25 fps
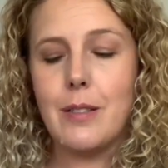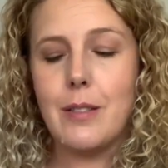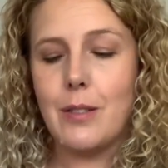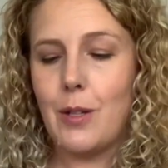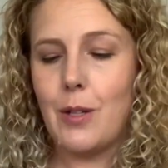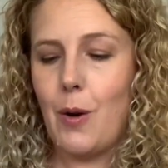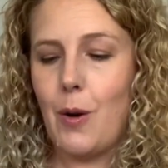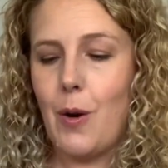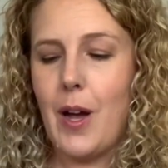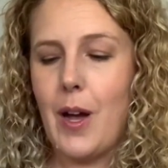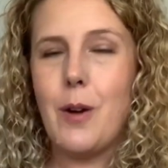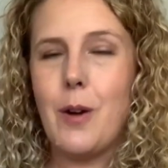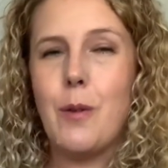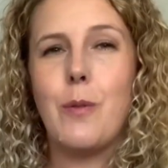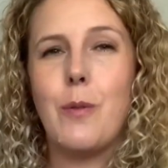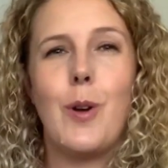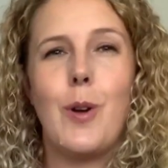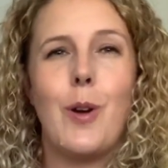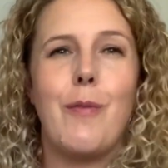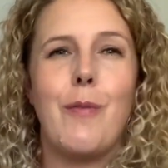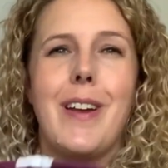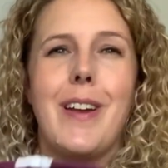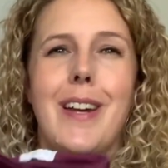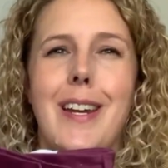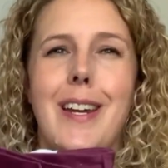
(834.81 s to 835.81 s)
so I don't know
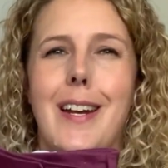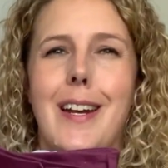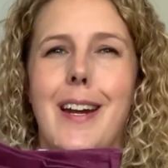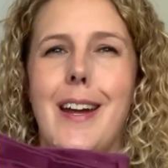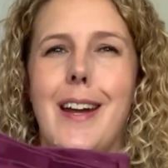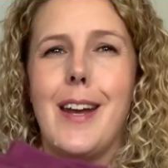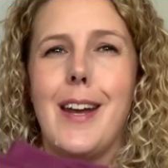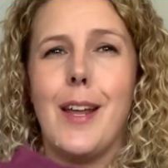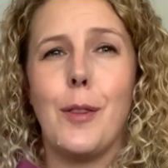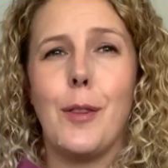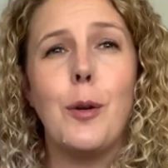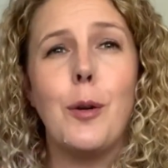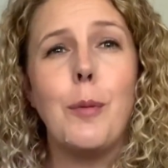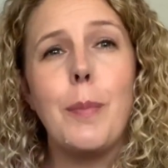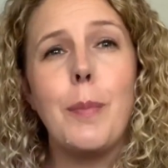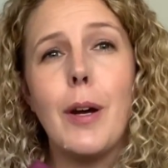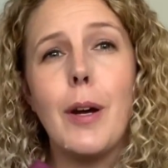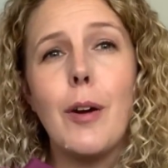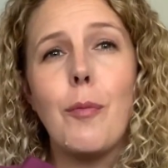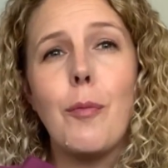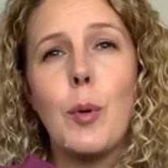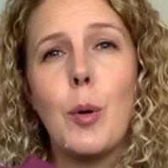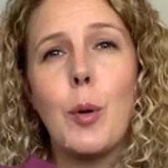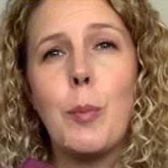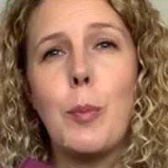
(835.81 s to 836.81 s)
if I need another
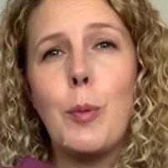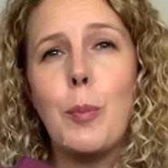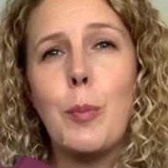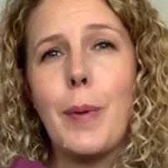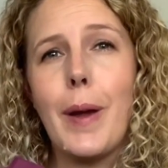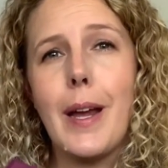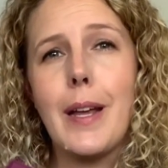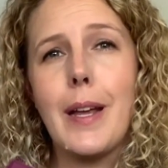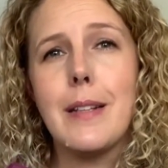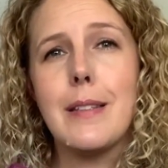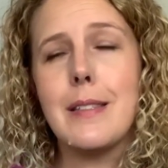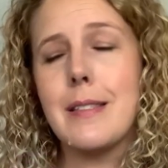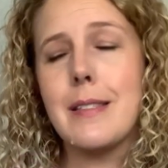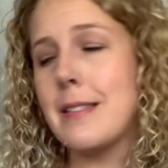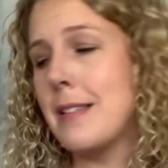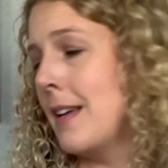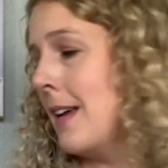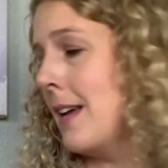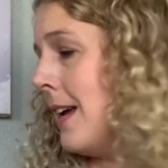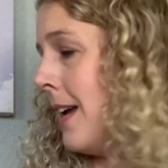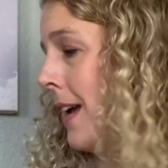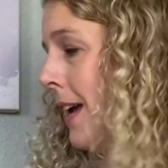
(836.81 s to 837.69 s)
pair of purple pants.